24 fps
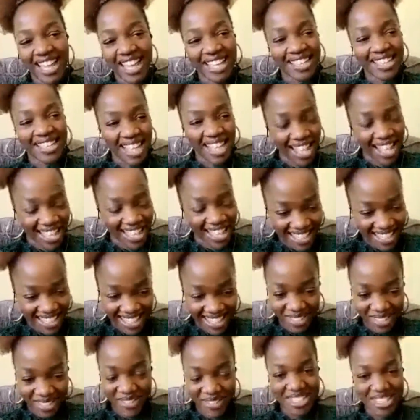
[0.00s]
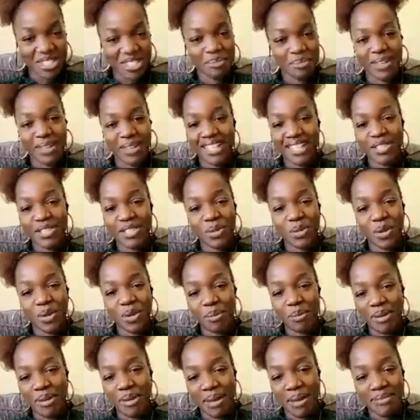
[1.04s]
I honor and respect to
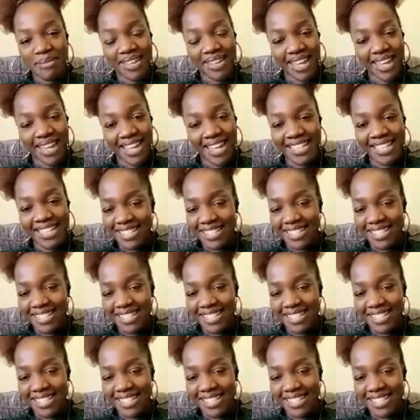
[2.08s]
your Baba.